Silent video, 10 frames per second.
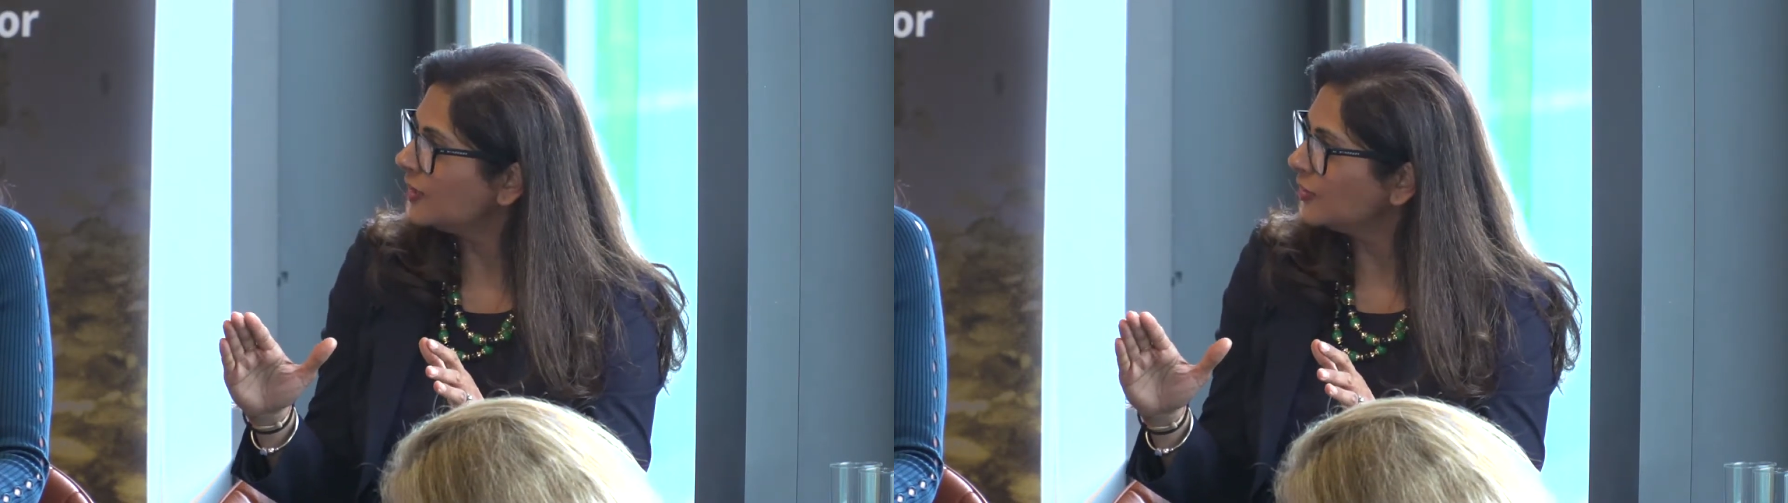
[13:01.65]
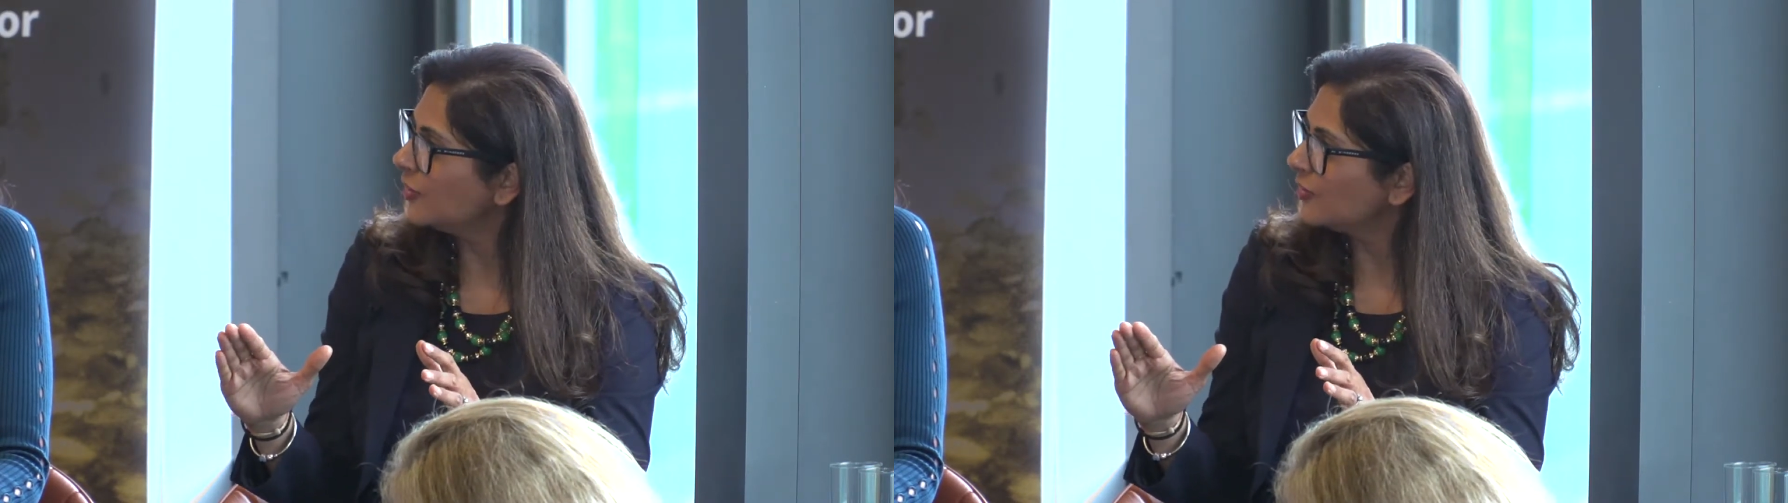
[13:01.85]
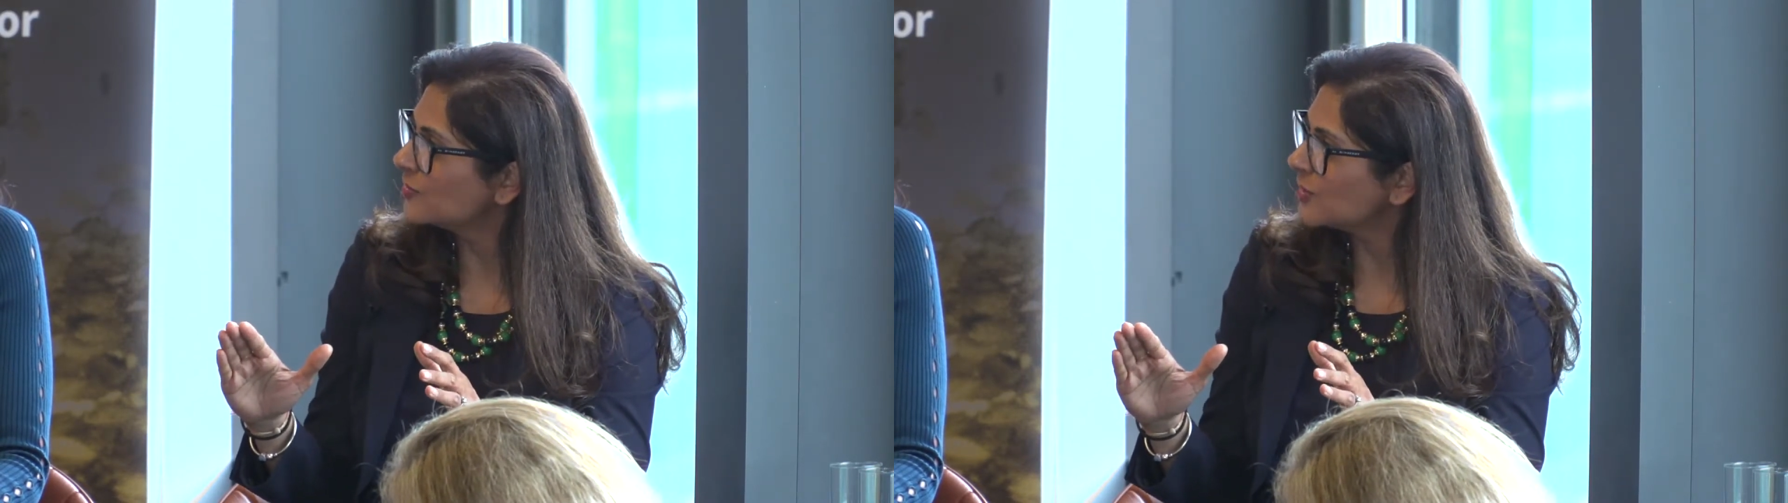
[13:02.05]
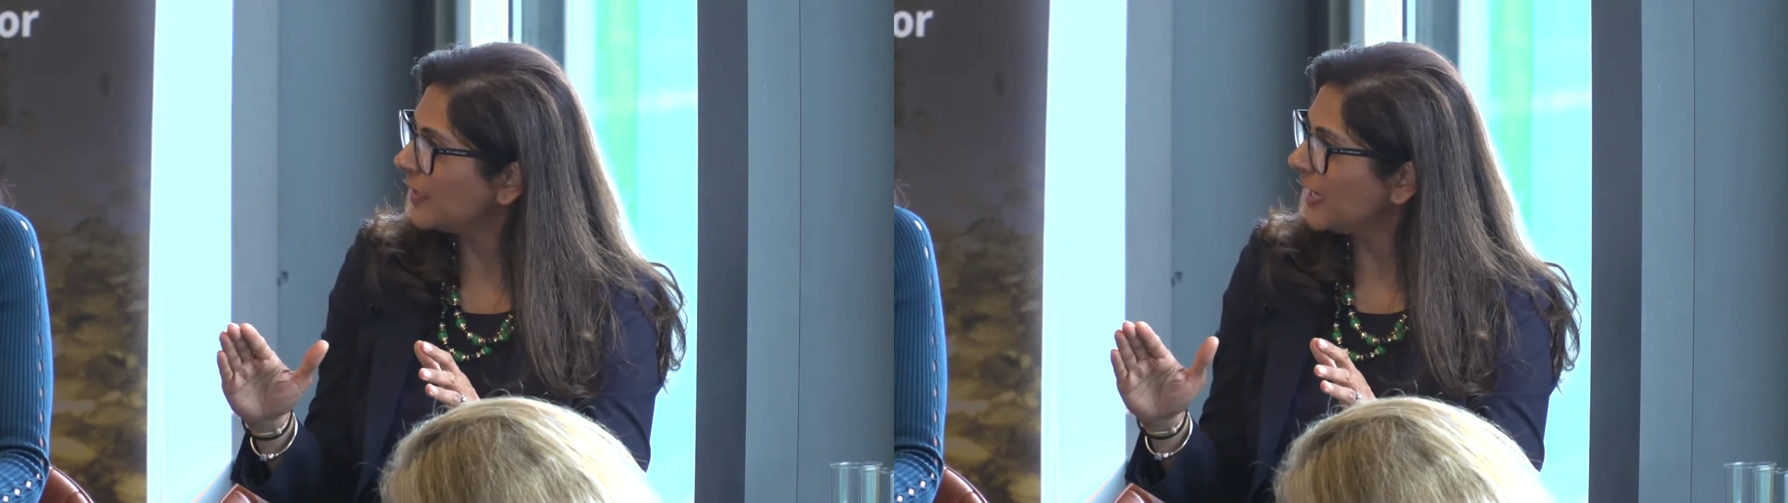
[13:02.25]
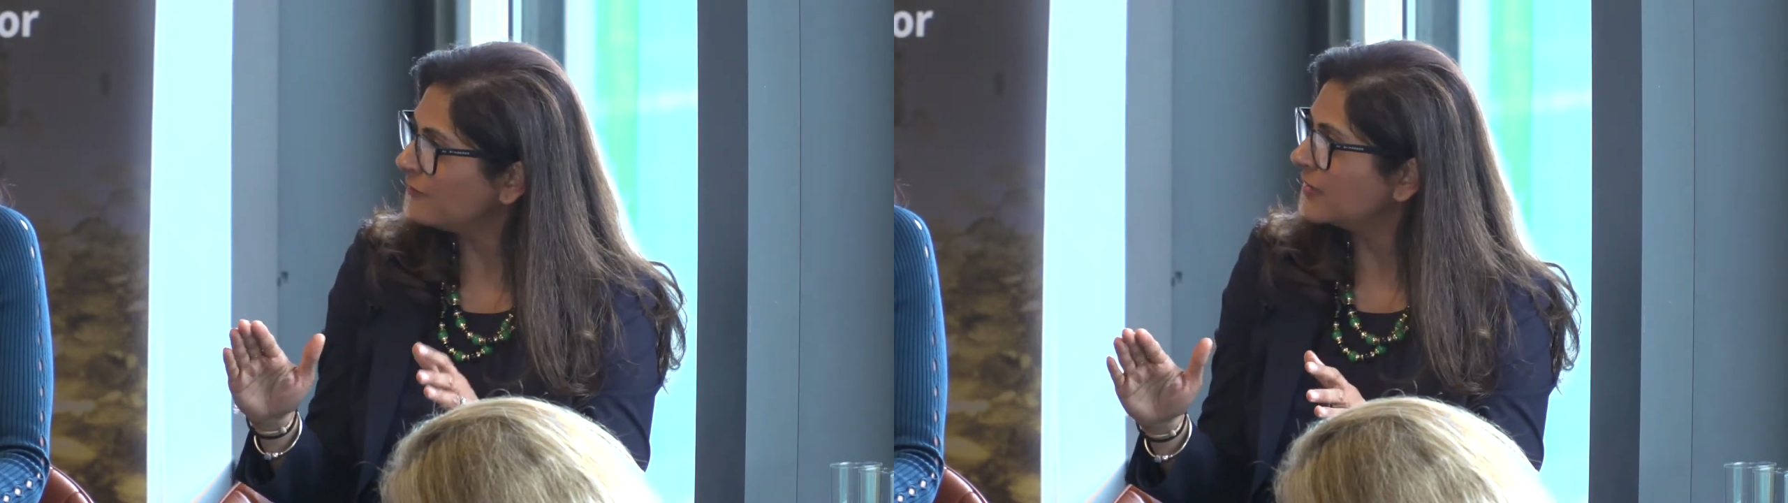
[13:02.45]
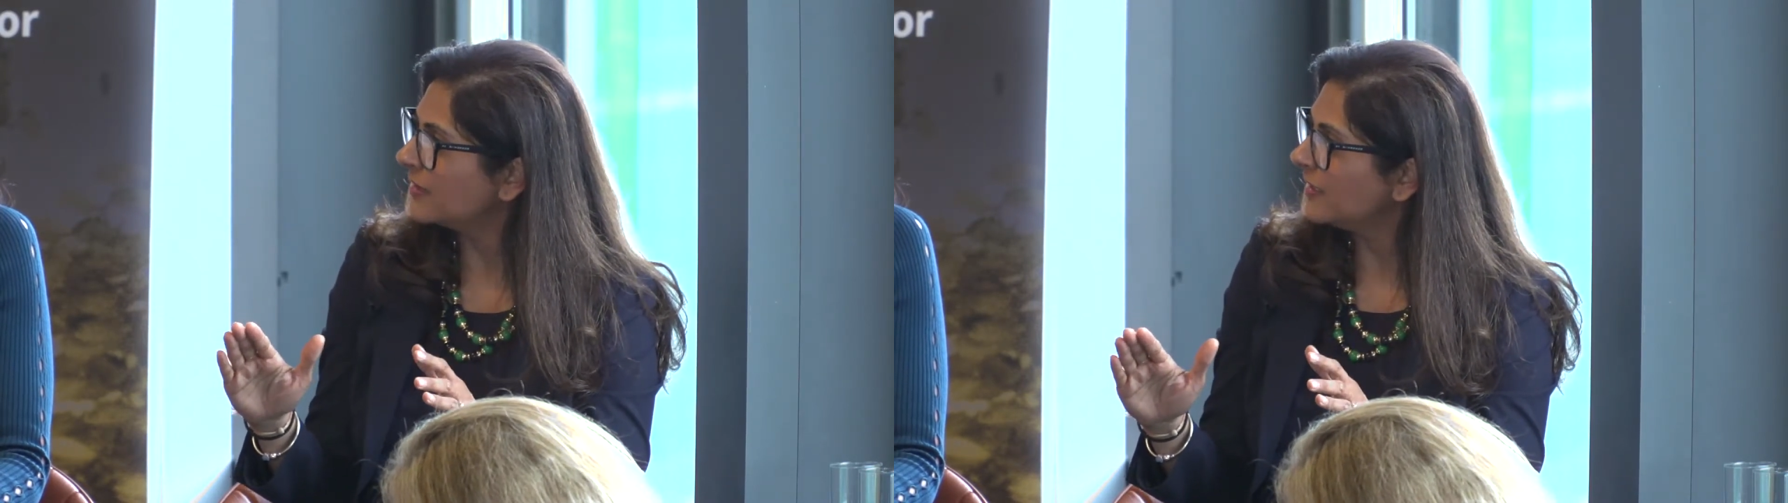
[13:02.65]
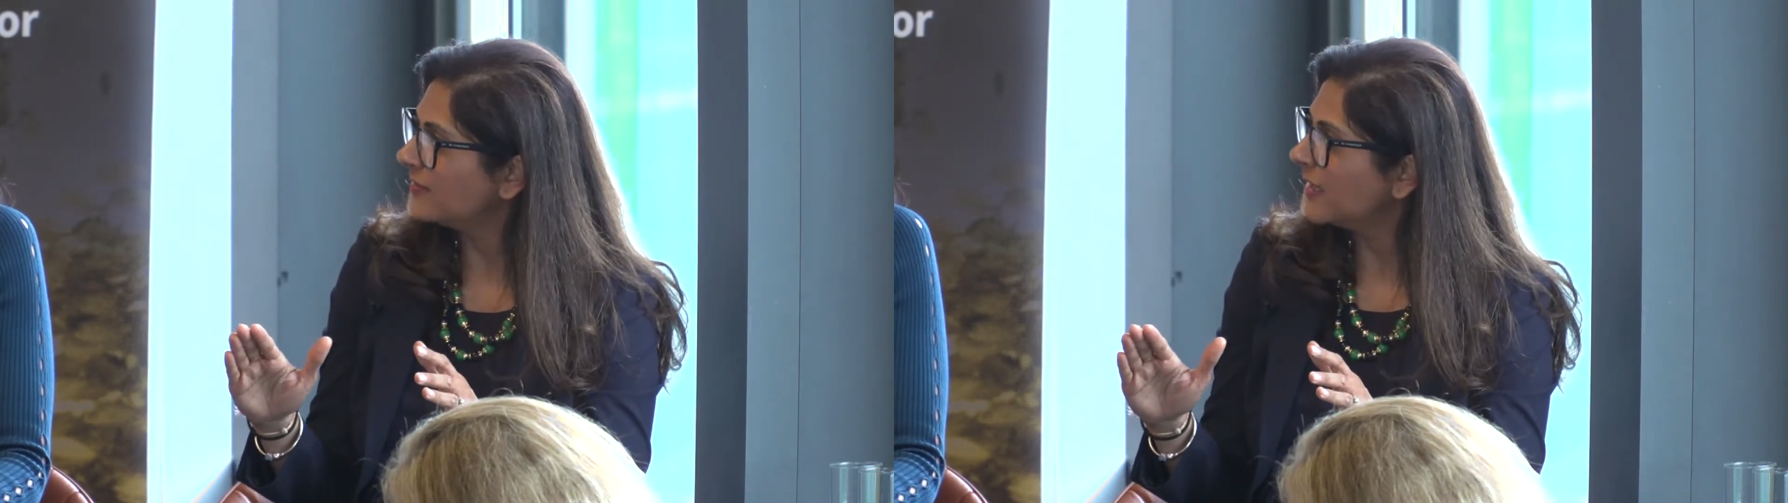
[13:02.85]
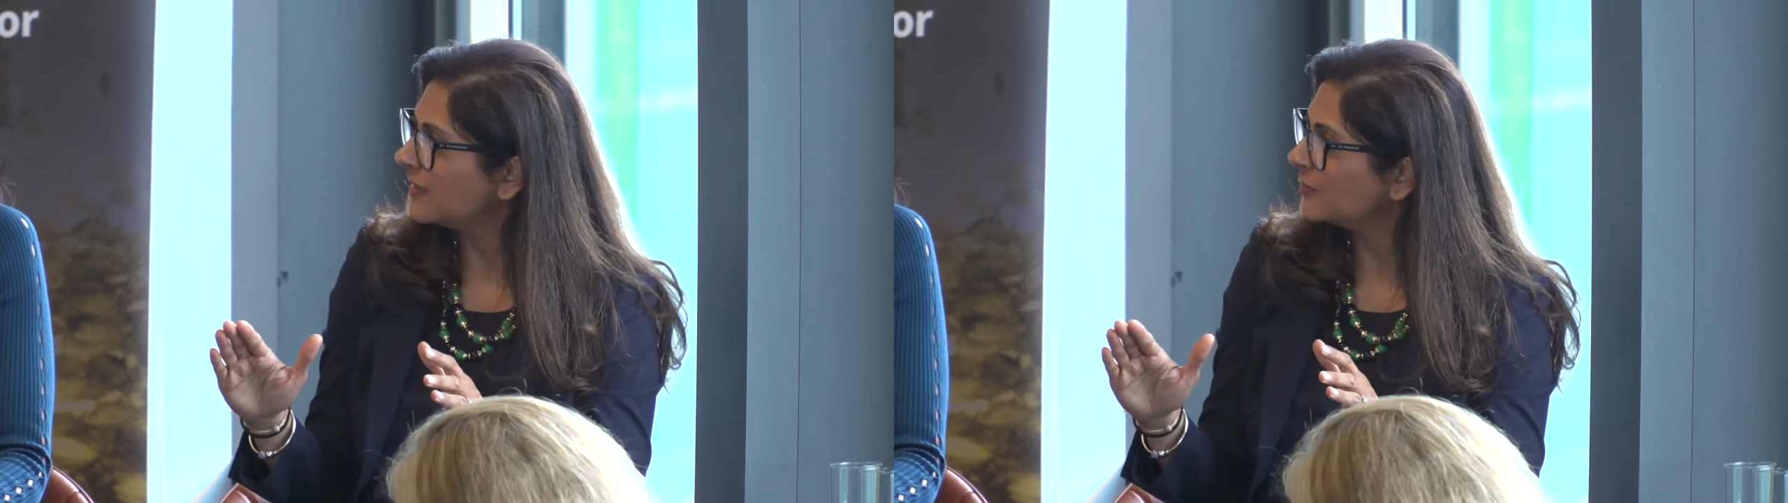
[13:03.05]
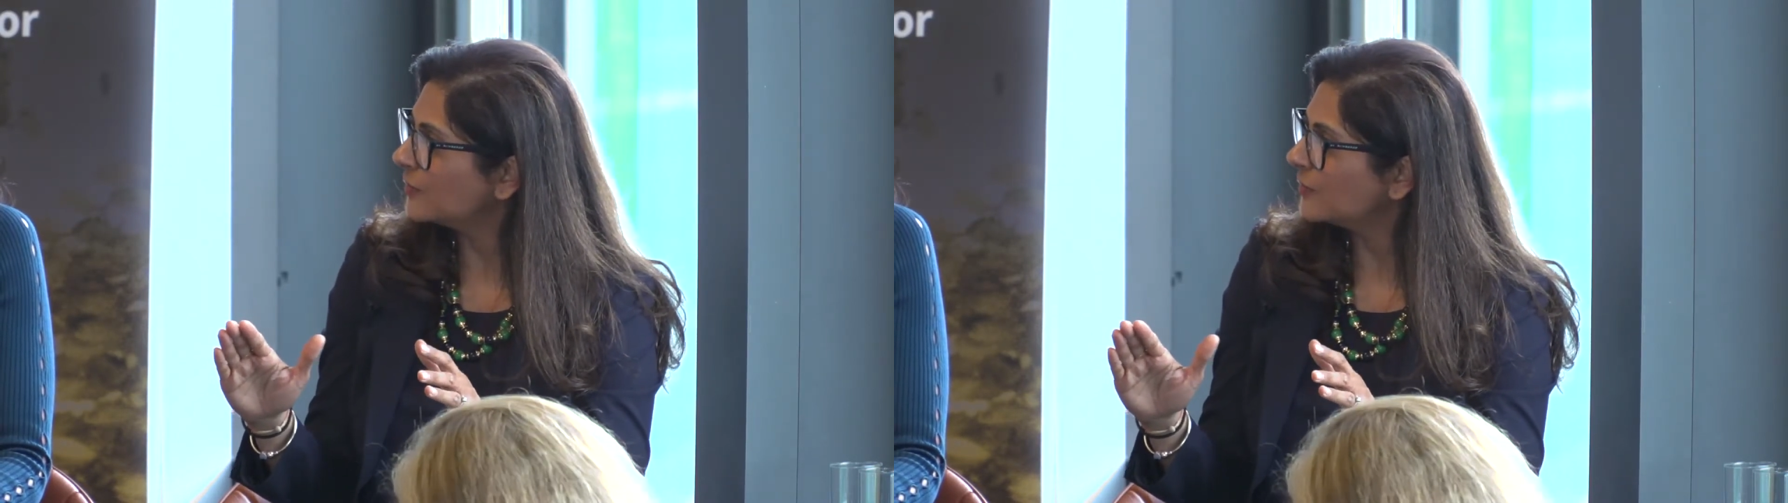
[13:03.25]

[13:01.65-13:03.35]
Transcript: doing everything that